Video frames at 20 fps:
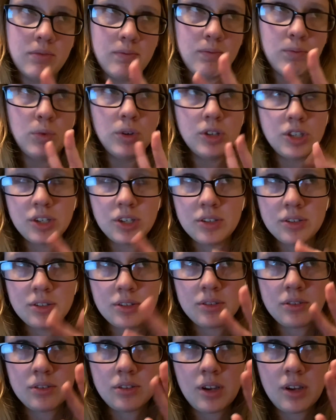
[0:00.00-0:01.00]
which
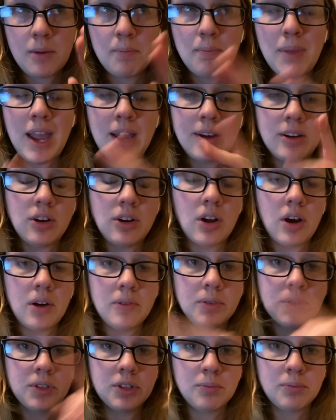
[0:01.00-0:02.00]
is companion
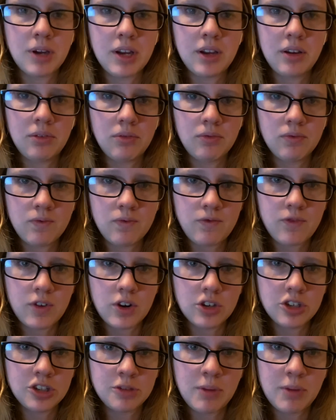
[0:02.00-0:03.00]
novel to my
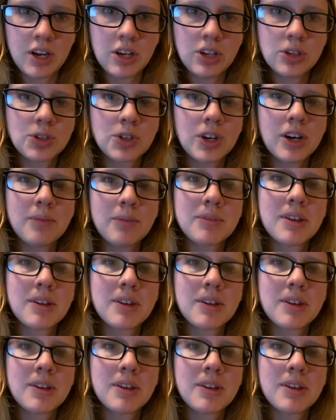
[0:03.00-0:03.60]
first manuscript.